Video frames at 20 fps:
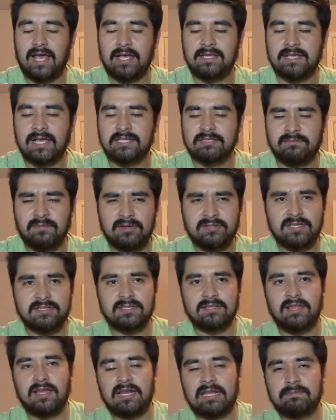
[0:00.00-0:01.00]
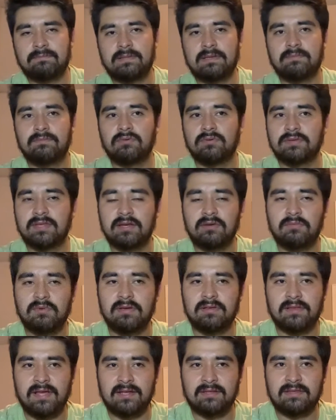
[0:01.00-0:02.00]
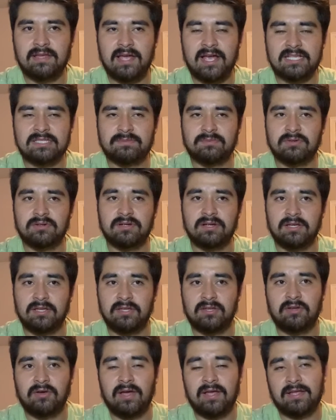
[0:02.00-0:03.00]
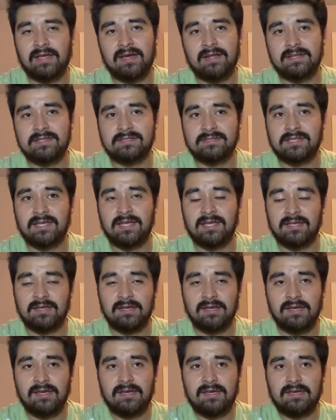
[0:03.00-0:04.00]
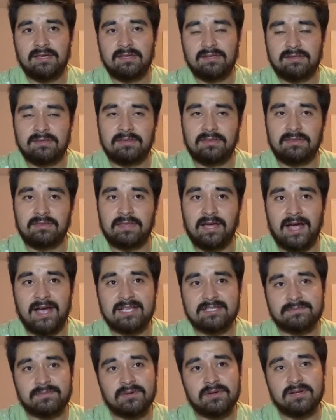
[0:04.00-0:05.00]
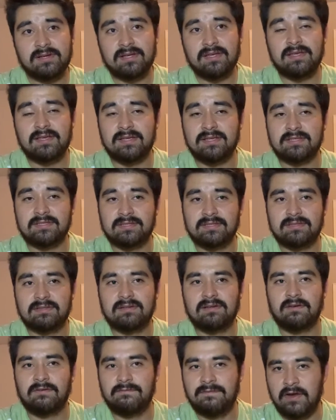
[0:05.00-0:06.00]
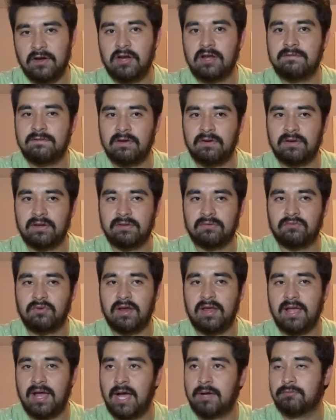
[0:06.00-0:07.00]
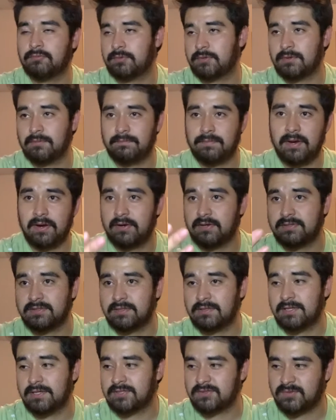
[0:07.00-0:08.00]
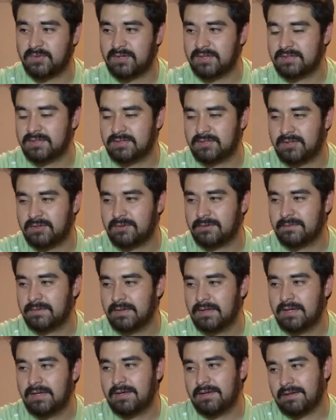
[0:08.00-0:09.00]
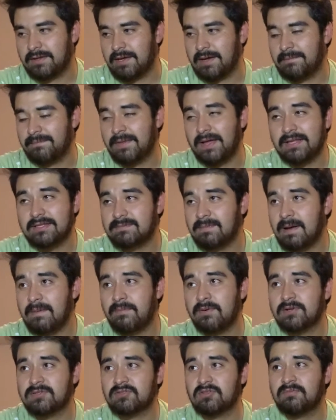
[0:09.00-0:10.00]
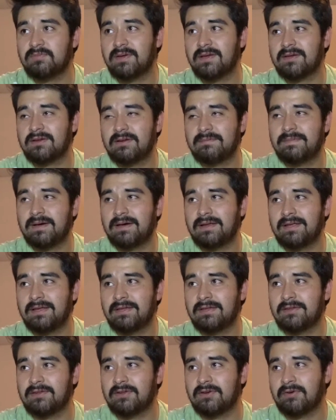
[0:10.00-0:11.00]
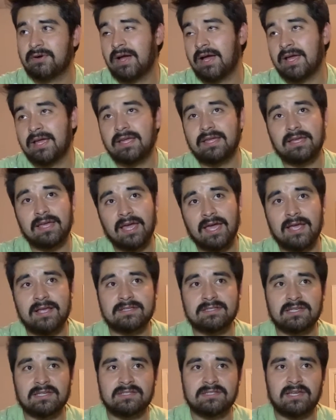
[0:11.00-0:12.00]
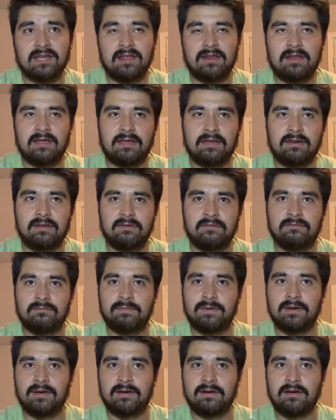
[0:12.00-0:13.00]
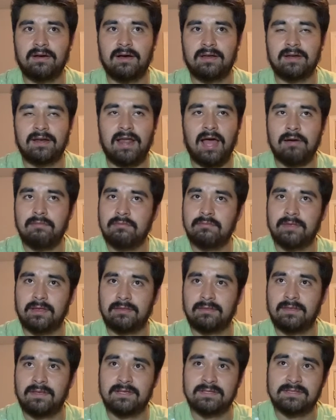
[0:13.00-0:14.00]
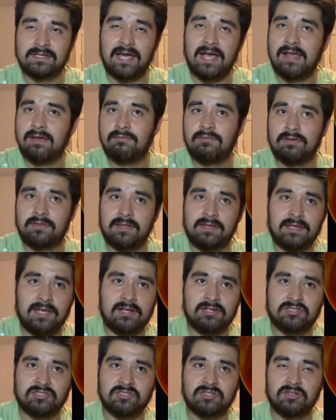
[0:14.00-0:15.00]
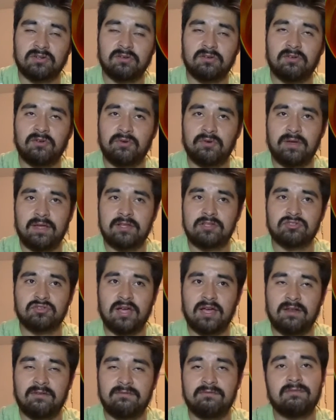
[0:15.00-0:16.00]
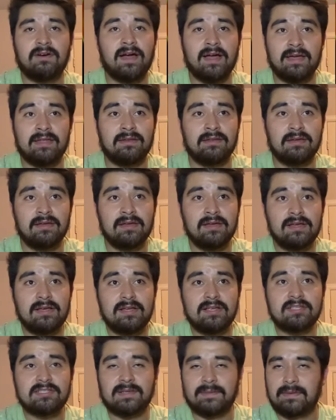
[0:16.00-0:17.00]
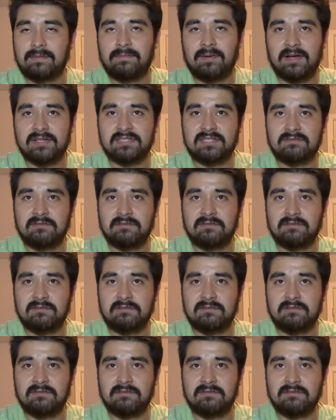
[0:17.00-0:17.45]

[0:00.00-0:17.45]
As much as a lot of people didn't really like Diaspora, I gotta say Diaspora is a very great album compared to this one. So yeah, that's my personal opinion about it. I hate sounding negative, but on an album like this, I really can't sugarcoat and try to find something positive